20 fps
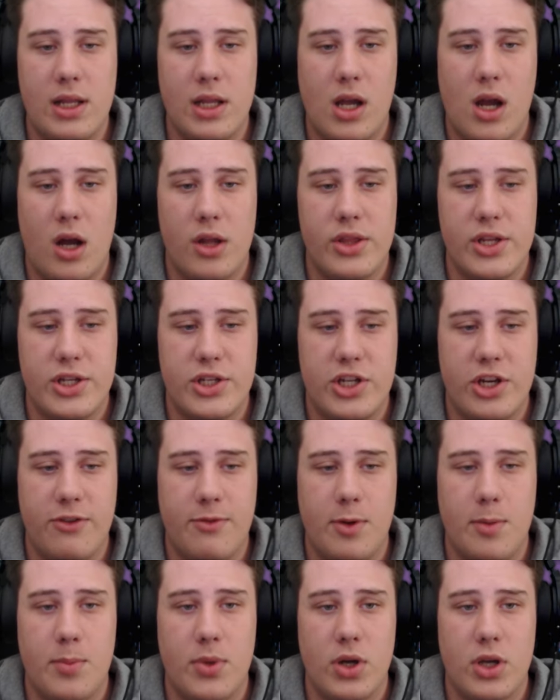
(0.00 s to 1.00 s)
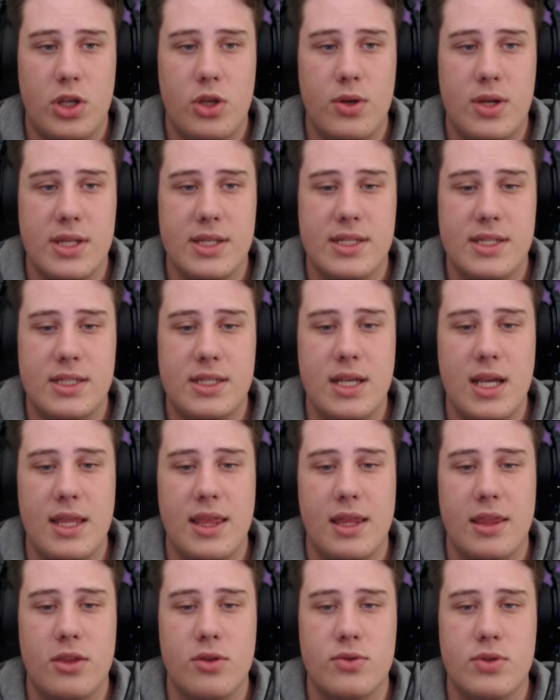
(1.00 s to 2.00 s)
click on the achievement book, you can see
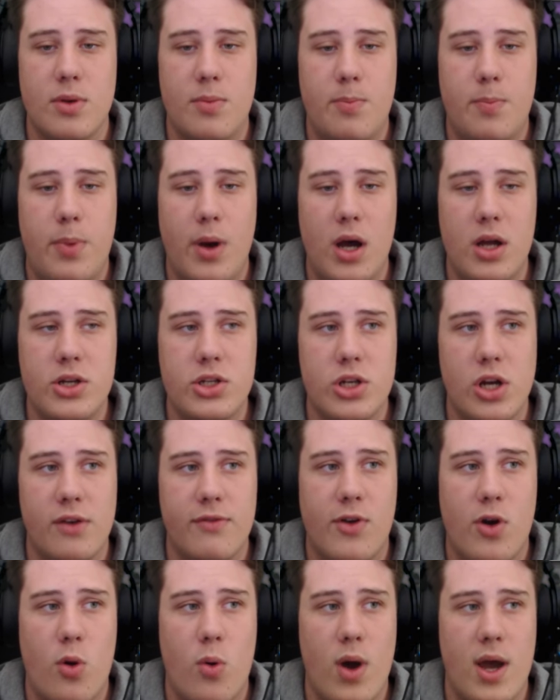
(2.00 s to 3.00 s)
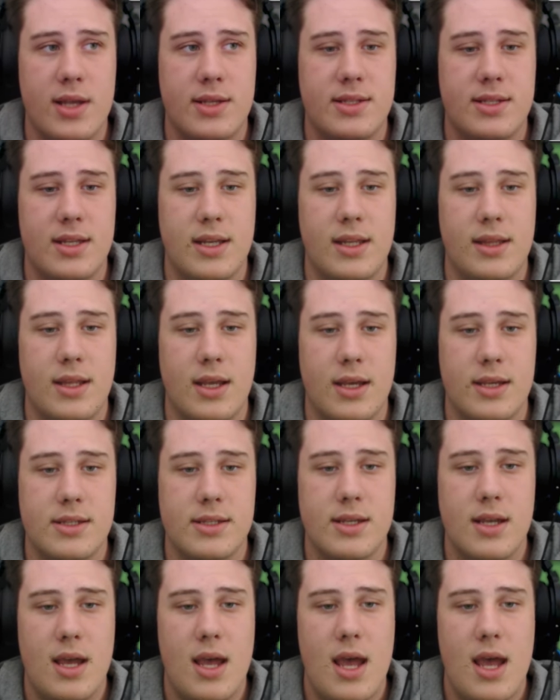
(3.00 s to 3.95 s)
that there's a bunch of quests in this.